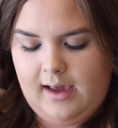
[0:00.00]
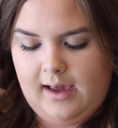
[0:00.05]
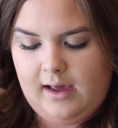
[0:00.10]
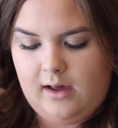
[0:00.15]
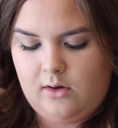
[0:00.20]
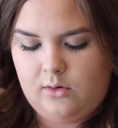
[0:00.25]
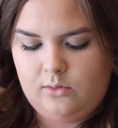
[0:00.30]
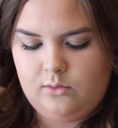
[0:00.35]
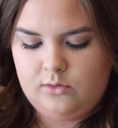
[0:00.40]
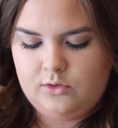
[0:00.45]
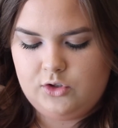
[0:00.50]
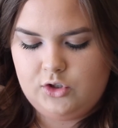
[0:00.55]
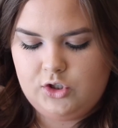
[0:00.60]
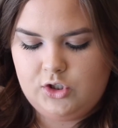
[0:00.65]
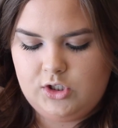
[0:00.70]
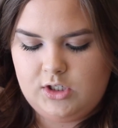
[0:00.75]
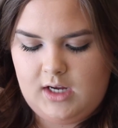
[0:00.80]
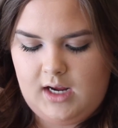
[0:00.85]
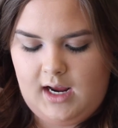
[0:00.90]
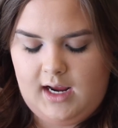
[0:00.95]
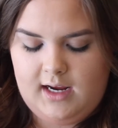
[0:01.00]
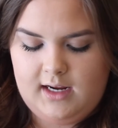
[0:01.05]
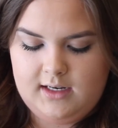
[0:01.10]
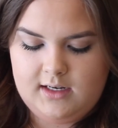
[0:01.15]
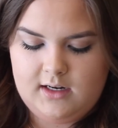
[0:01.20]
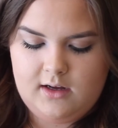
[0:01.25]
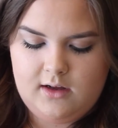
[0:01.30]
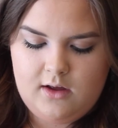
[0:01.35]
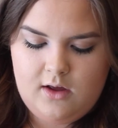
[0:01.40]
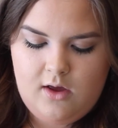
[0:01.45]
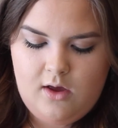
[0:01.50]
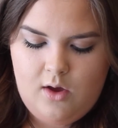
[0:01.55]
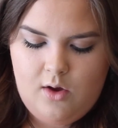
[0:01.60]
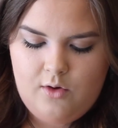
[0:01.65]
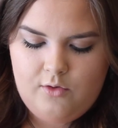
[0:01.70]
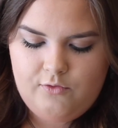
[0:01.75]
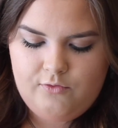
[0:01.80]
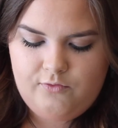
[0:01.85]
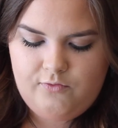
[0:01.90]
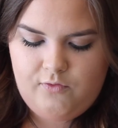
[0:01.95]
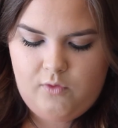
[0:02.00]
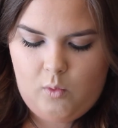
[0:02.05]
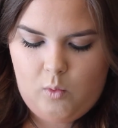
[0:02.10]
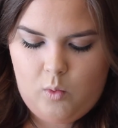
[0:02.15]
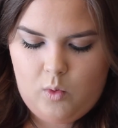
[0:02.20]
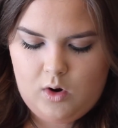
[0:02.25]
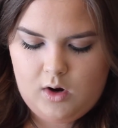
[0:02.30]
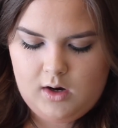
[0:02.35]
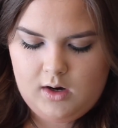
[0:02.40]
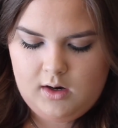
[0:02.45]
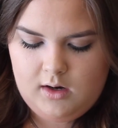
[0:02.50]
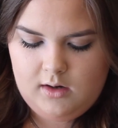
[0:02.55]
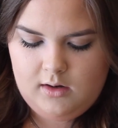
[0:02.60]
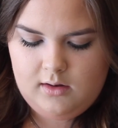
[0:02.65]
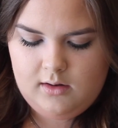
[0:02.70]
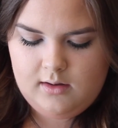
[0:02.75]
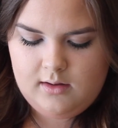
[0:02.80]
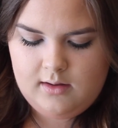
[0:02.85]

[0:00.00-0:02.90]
out shade 4. I